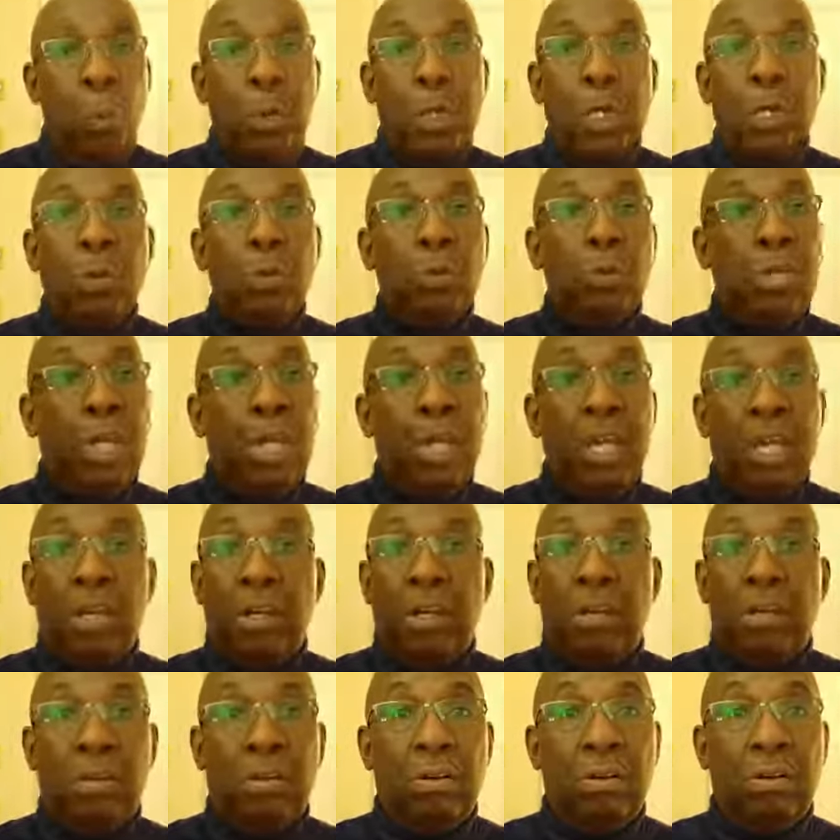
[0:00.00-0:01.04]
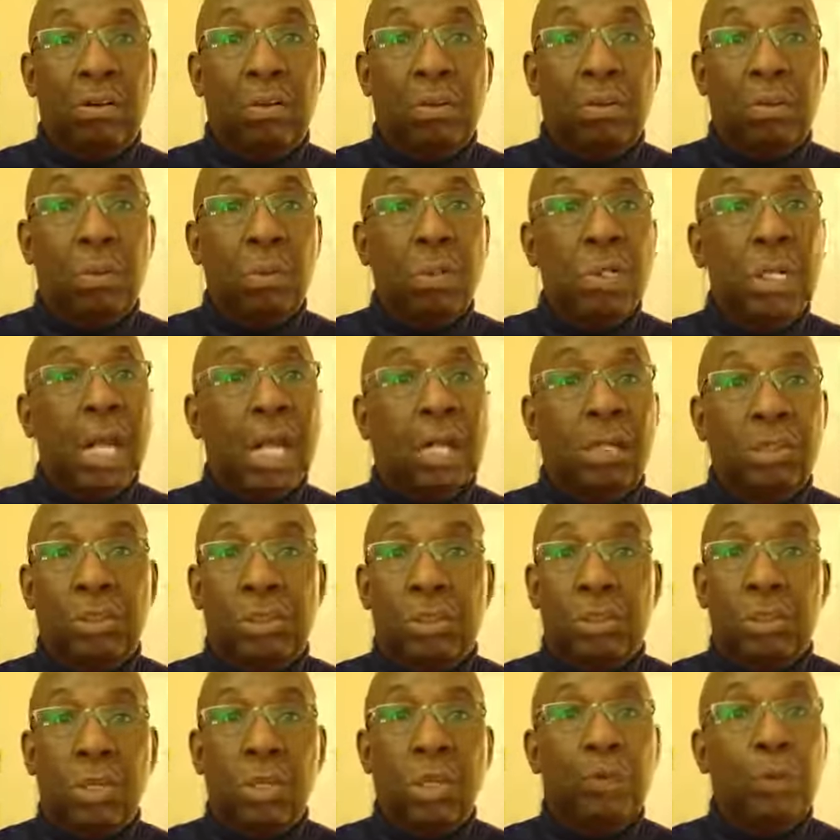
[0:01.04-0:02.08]
we don't care. We're not
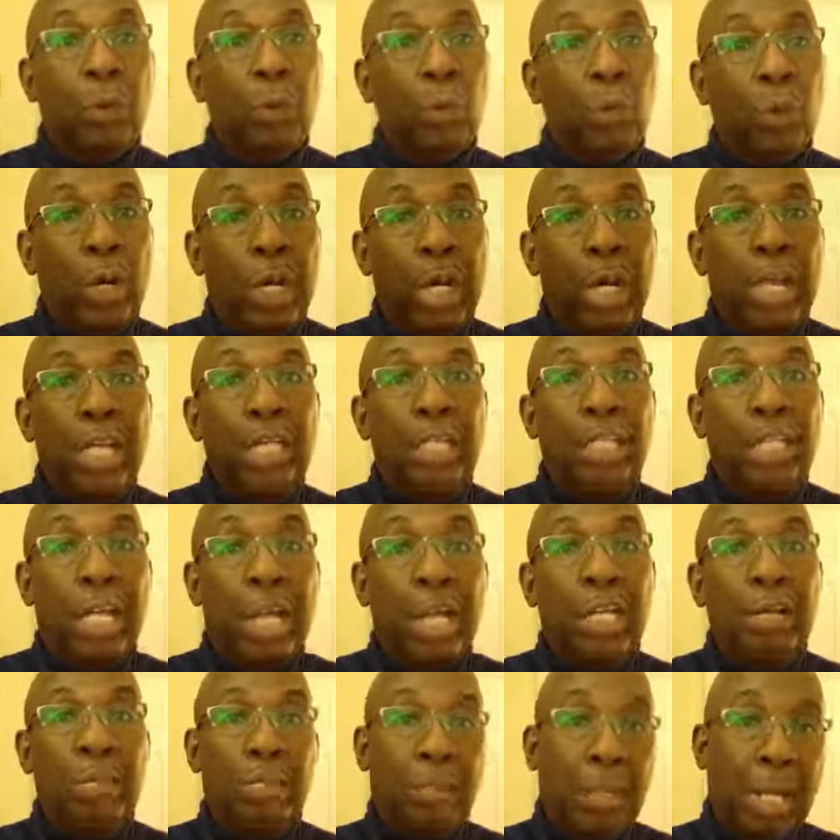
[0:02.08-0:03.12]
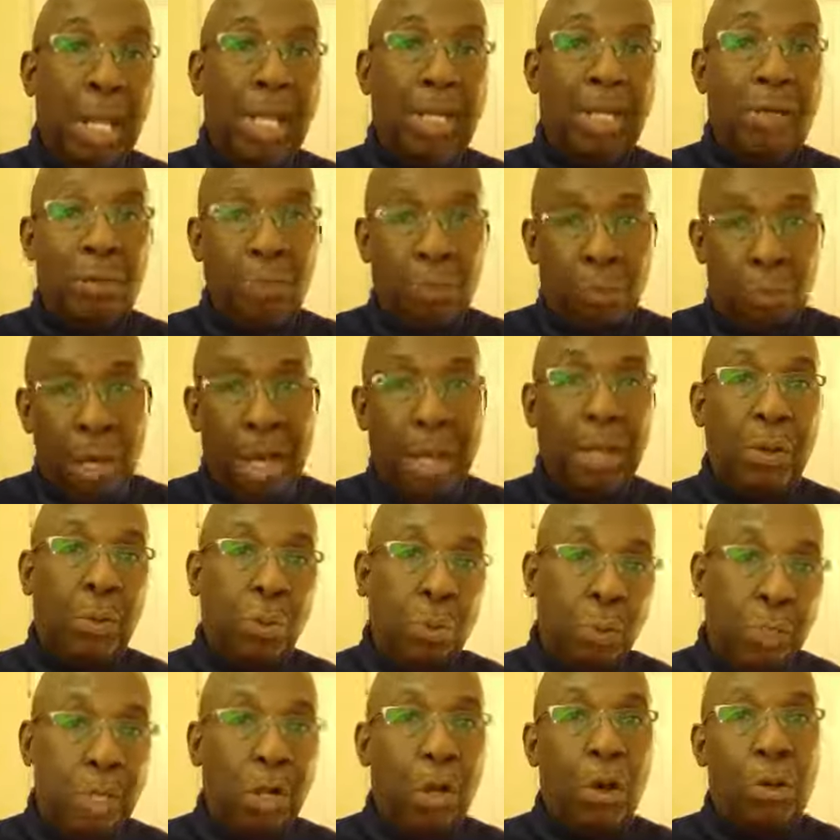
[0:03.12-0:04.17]
concerned if you're red, yellow, black, and
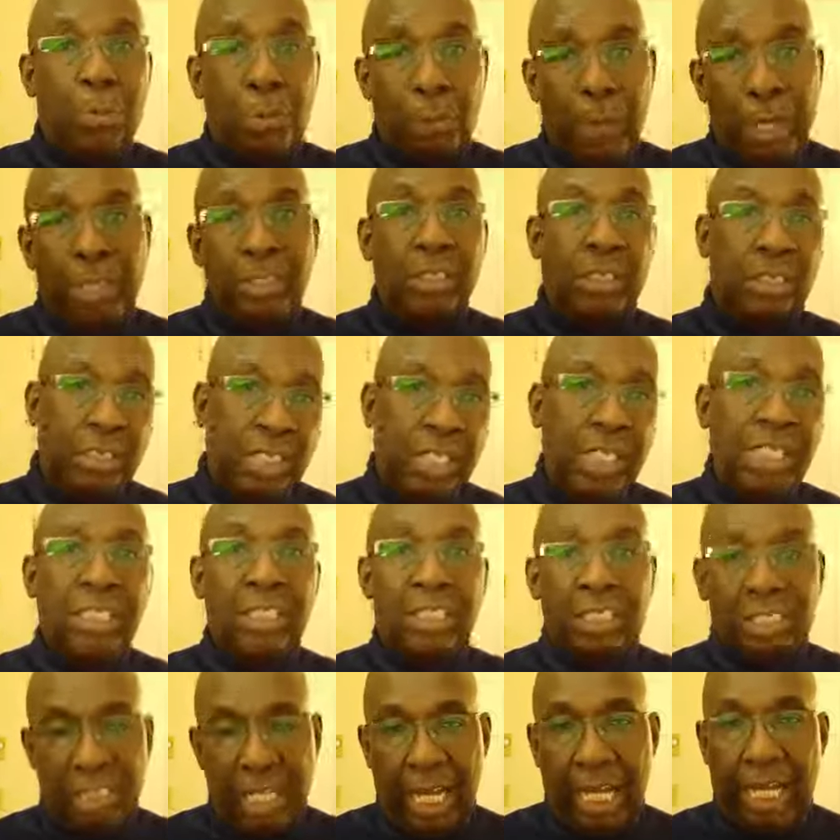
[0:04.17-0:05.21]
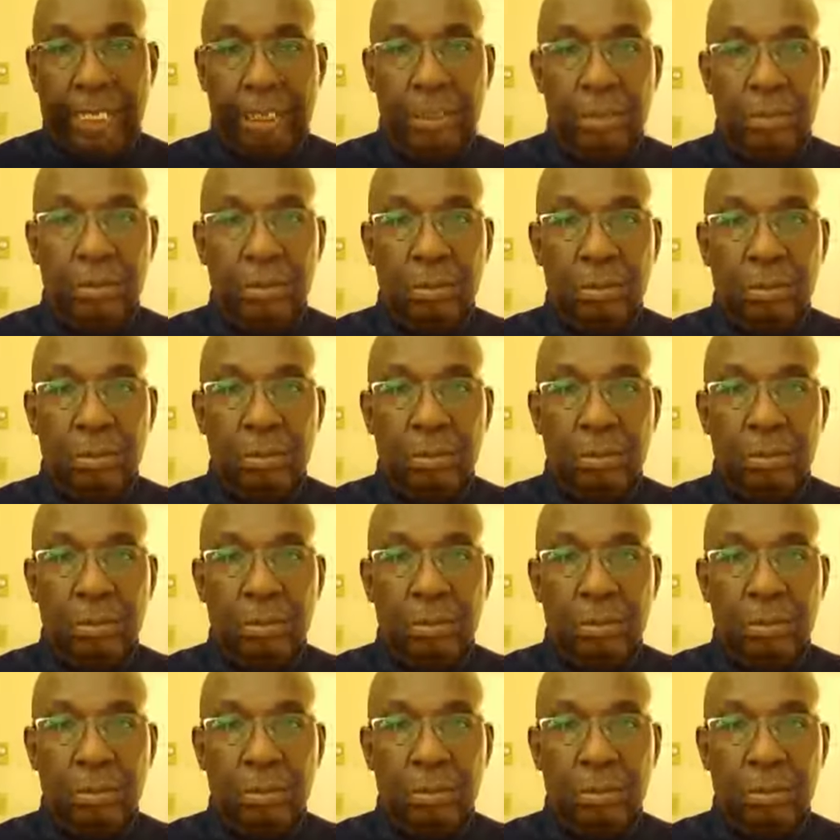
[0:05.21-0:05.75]
white. We're all precious in His sight.